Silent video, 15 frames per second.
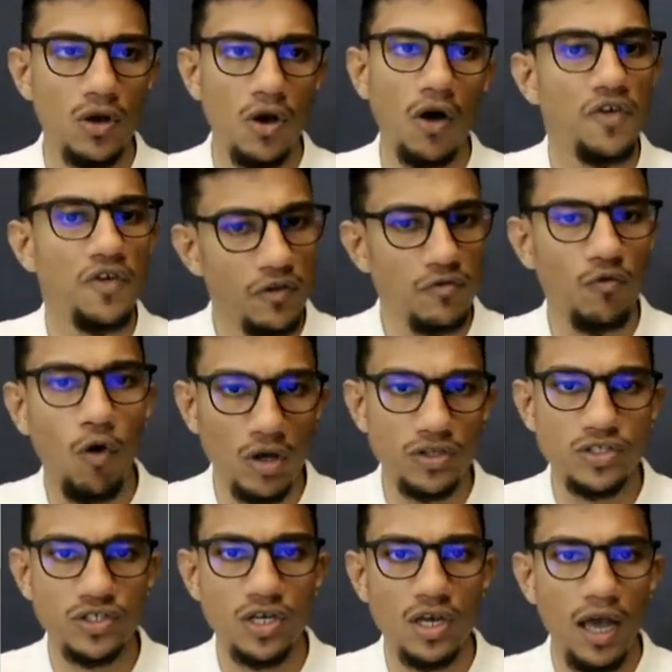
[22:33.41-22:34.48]
of
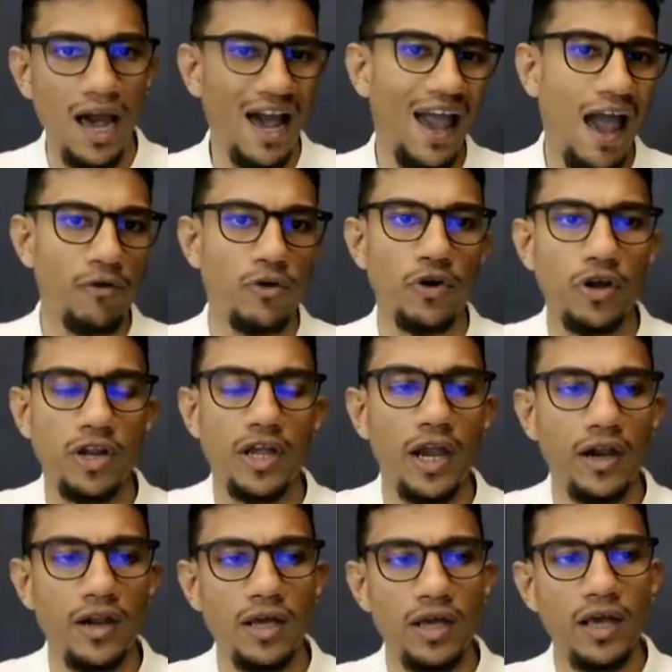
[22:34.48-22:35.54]
invoice I have to
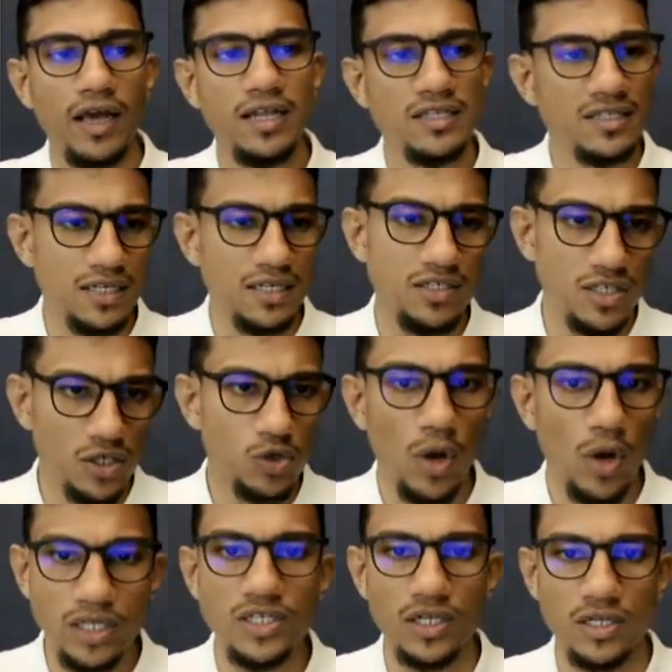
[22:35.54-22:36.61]
create. In such
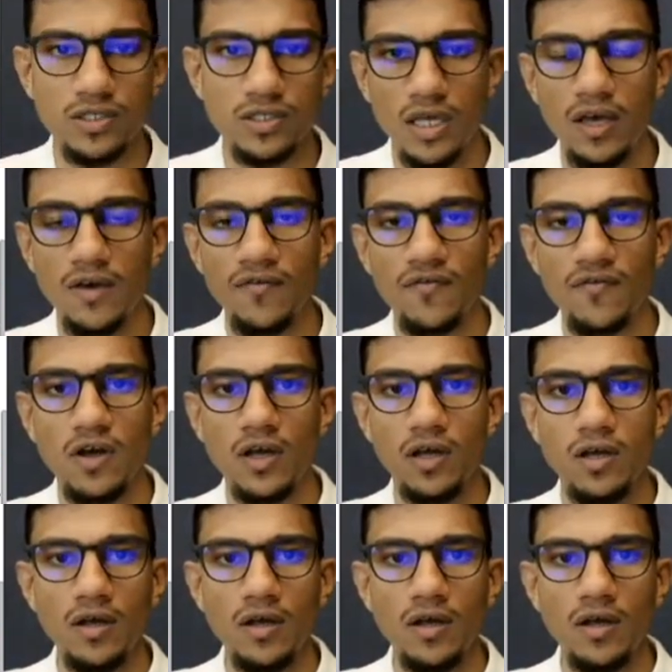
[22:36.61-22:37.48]
situations, if